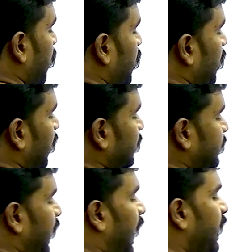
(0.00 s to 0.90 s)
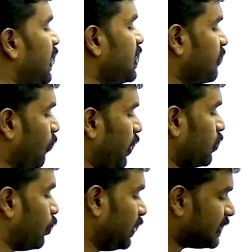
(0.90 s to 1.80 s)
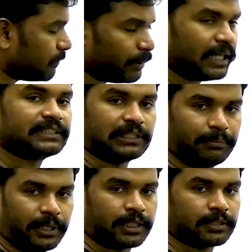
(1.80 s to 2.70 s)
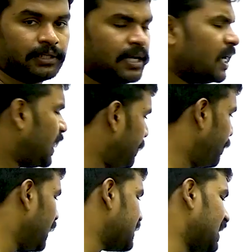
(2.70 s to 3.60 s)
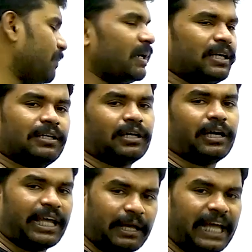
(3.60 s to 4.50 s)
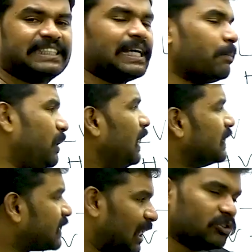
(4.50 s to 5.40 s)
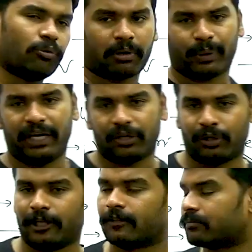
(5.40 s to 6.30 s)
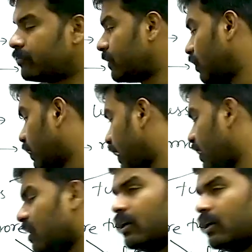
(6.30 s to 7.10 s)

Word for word: current let us say I is flowing through this impedance element. Impedance element Example is transformer winding only, okay,